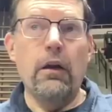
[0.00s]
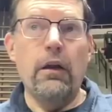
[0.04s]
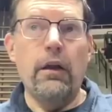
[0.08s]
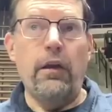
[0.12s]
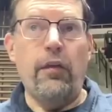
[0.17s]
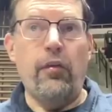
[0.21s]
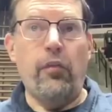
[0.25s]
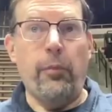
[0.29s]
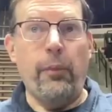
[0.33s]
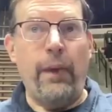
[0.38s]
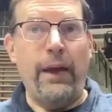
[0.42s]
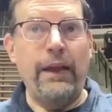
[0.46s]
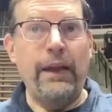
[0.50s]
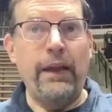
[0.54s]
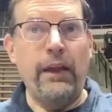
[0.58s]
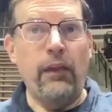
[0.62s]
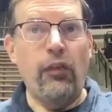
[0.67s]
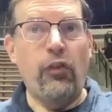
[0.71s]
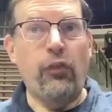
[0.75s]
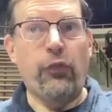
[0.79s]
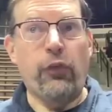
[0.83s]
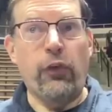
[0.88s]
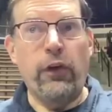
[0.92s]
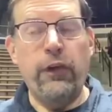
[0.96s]
He's making
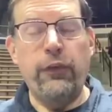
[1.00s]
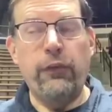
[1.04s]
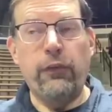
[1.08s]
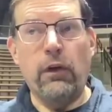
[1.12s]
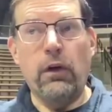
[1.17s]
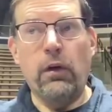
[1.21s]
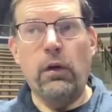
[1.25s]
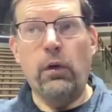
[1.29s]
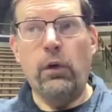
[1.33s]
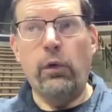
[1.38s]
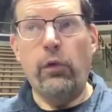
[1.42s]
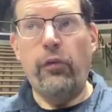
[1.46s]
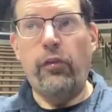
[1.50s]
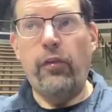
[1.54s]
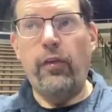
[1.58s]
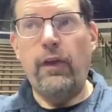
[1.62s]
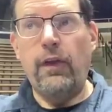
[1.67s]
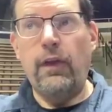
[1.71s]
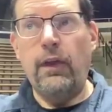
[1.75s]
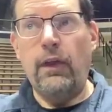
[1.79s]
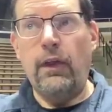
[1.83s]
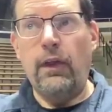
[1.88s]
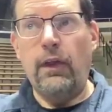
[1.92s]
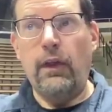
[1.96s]
his free throws.
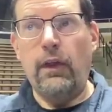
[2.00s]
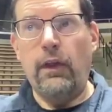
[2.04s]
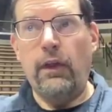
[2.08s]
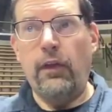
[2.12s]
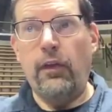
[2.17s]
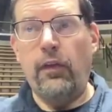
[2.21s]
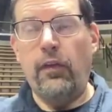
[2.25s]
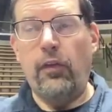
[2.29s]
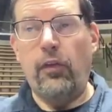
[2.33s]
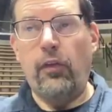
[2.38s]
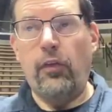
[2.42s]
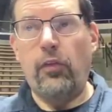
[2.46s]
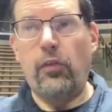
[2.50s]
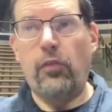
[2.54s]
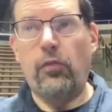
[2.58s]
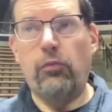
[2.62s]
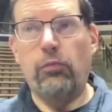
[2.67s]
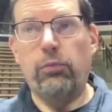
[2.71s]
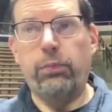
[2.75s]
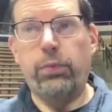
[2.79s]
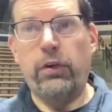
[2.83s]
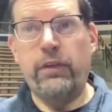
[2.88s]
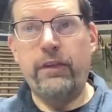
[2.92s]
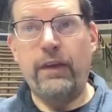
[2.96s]
He is
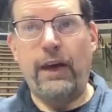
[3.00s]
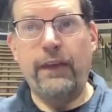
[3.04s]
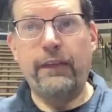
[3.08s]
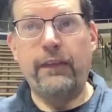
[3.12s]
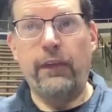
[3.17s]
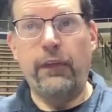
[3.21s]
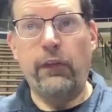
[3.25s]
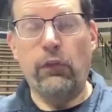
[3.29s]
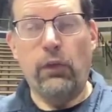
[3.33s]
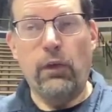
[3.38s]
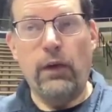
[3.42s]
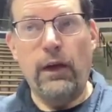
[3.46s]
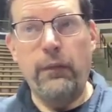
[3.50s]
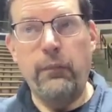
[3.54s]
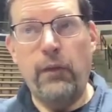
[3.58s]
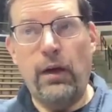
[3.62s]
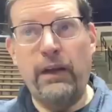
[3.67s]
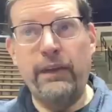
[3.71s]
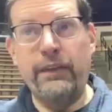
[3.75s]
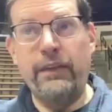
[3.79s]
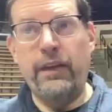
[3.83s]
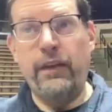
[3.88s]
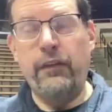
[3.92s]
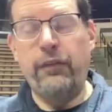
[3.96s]
protecting the rim
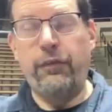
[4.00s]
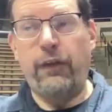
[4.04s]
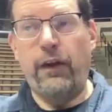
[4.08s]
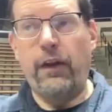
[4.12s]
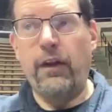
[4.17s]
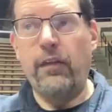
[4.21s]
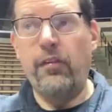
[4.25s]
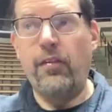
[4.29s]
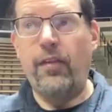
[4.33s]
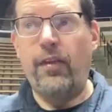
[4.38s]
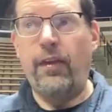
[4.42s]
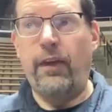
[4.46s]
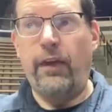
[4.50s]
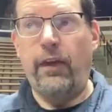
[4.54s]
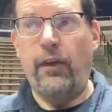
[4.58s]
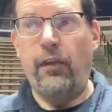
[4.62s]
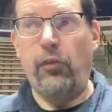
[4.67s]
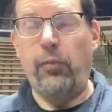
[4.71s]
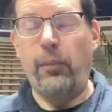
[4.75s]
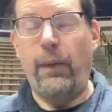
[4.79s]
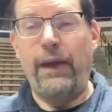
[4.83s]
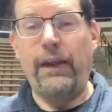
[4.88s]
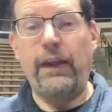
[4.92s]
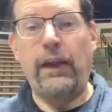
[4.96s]
on defense. He
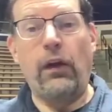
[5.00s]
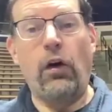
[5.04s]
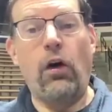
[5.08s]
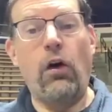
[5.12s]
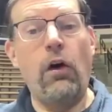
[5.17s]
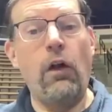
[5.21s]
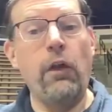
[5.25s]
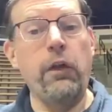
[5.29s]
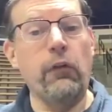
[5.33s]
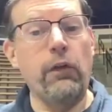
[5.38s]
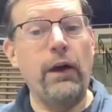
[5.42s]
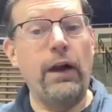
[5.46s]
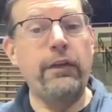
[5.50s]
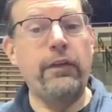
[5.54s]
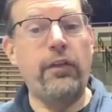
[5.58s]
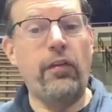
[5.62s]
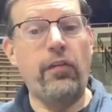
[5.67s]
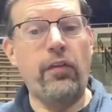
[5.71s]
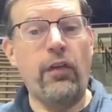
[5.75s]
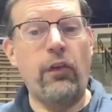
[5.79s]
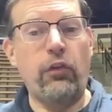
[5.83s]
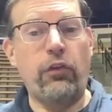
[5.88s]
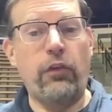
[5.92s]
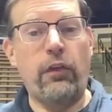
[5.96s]
is making all the right
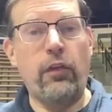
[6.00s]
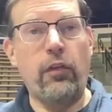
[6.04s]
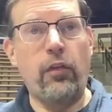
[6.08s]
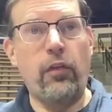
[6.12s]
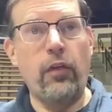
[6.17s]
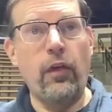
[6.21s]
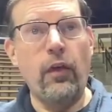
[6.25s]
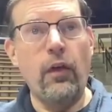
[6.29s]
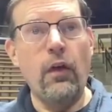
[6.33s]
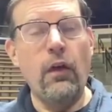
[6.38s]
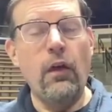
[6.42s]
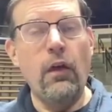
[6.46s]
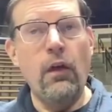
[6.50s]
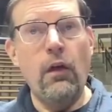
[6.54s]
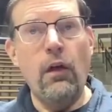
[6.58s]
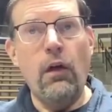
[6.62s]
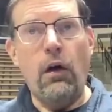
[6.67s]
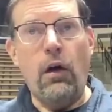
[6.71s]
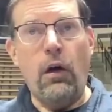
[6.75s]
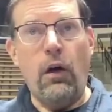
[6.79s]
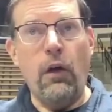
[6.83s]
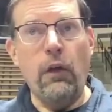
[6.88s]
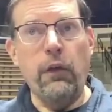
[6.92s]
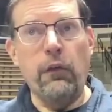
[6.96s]
decisions,
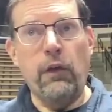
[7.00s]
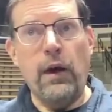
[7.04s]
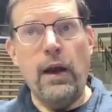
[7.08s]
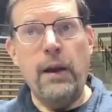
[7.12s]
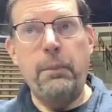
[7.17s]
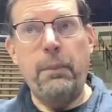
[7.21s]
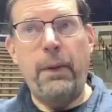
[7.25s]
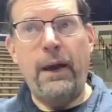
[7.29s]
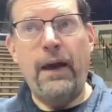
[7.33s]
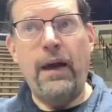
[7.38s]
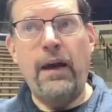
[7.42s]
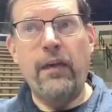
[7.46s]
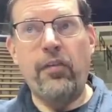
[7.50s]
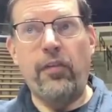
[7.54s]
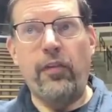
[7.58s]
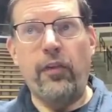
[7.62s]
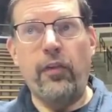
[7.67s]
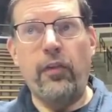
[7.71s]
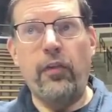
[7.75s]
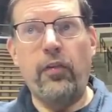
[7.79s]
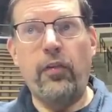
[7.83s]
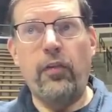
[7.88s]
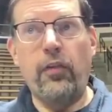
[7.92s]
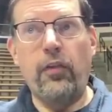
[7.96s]
all the right
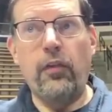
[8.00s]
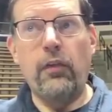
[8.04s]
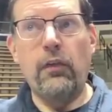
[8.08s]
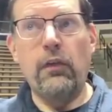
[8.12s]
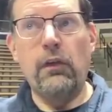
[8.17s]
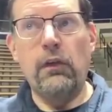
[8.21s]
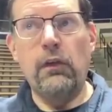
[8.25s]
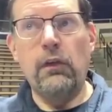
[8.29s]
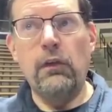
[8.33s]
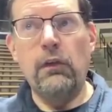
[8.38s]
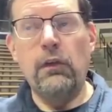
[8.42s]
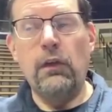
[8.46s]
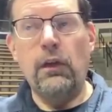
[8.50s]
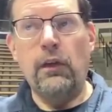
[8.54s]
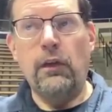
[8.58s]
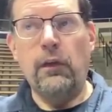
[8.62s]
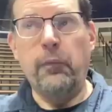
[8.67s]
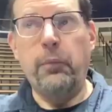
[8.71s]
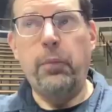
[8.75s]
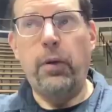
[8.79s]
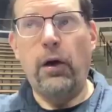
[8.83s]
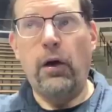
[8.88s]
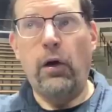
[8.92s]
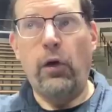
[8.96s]
passes in
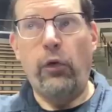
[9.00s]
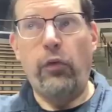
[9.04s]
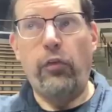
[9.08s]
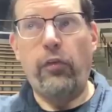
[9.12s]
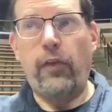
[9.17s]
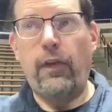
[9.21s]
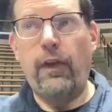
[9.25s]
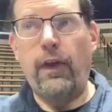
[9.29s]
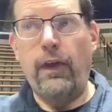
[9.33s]
the post.